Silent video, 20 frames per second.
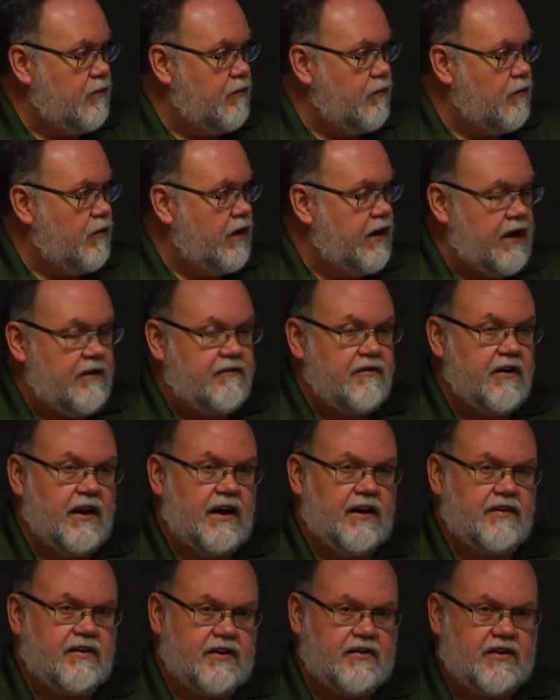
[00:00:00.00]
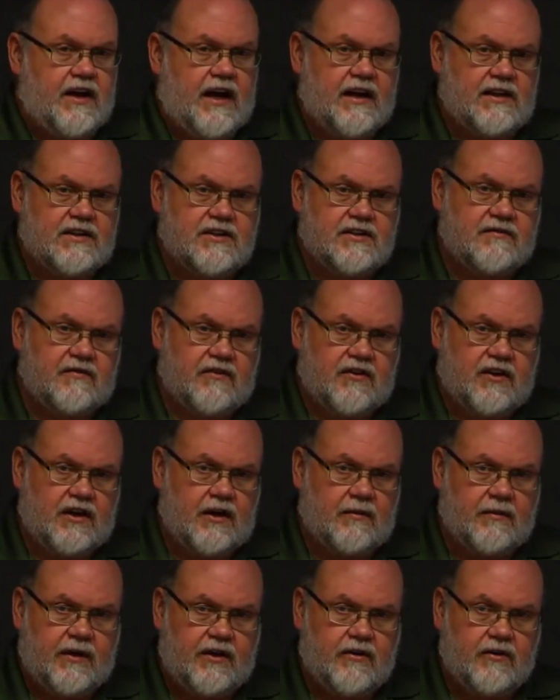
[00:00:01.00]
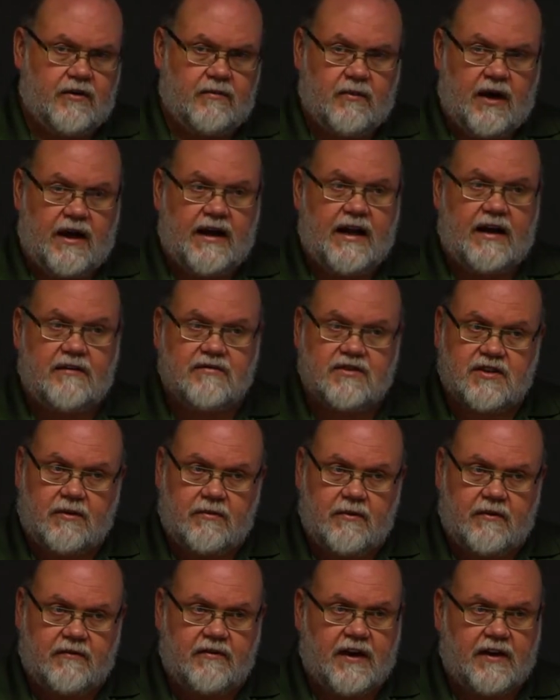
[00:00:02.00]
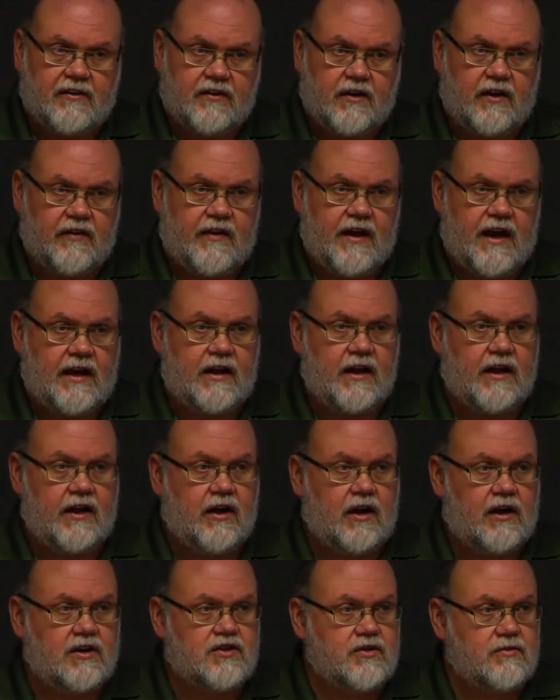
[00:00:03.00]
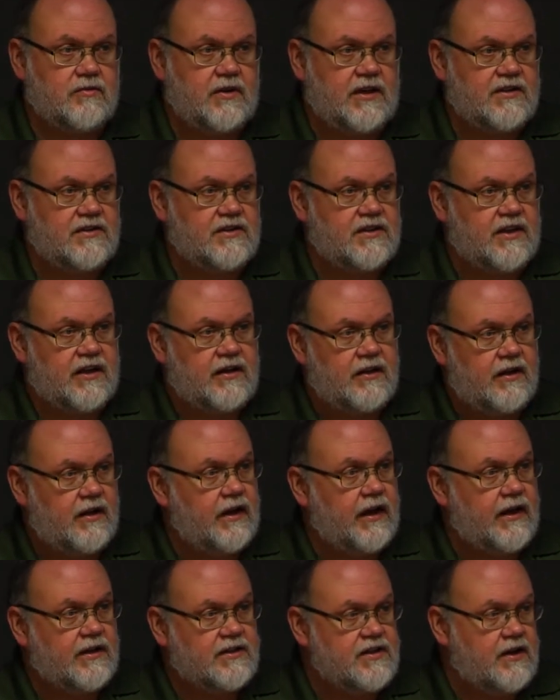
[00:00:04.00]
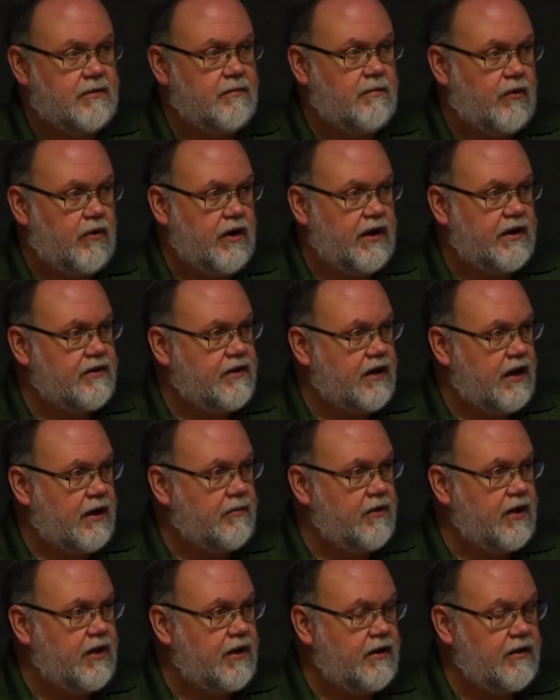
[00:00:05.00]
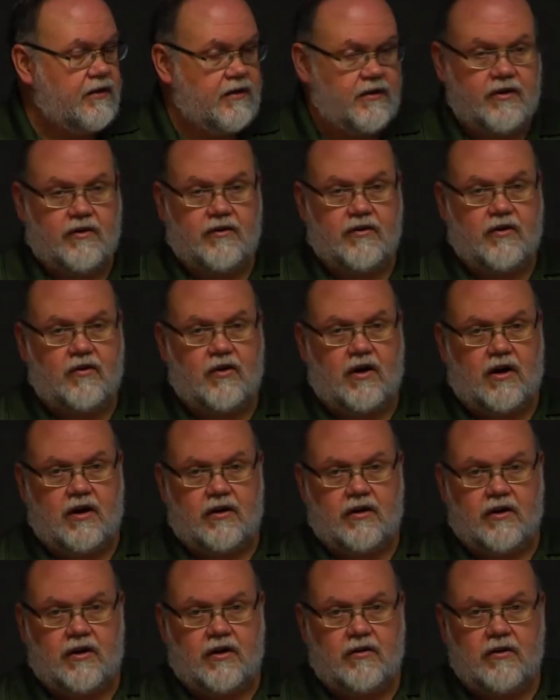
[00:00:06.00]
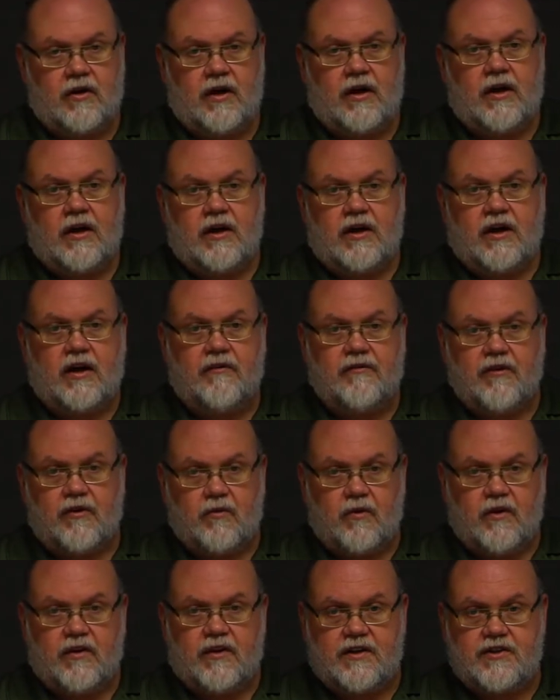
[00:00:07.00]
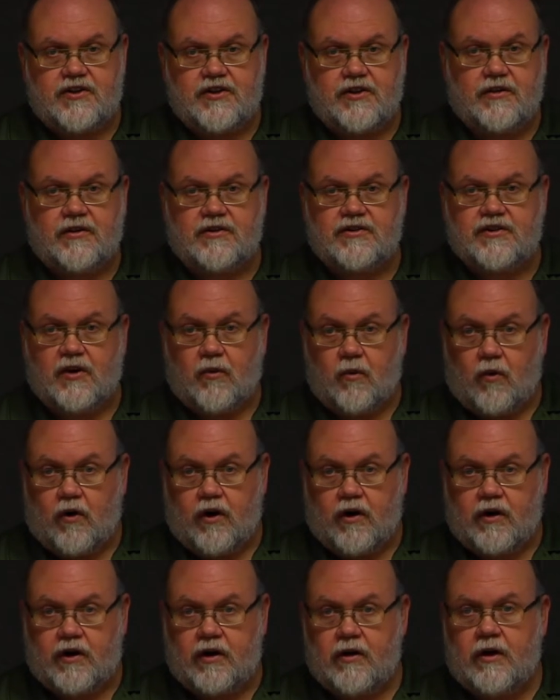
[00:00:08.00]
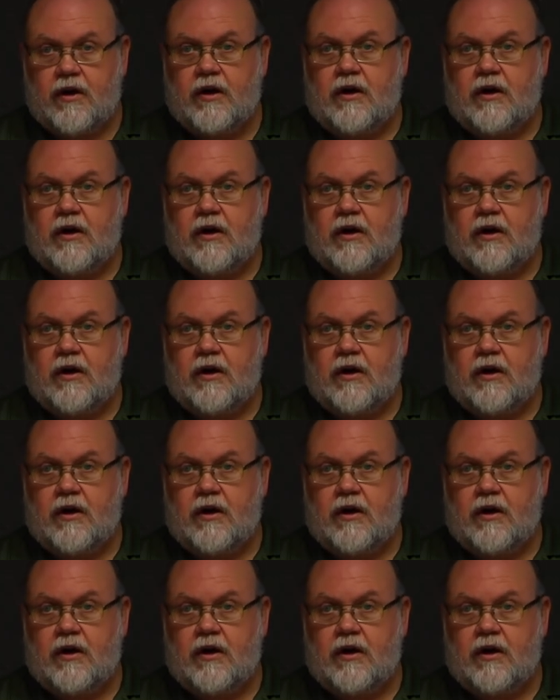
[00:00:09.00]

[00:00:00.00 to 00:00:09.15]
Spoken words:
when they fill out their taxes for the coming year, it might have some effect on that. It also means that at some point in time, they're no longer covered with insurance at work,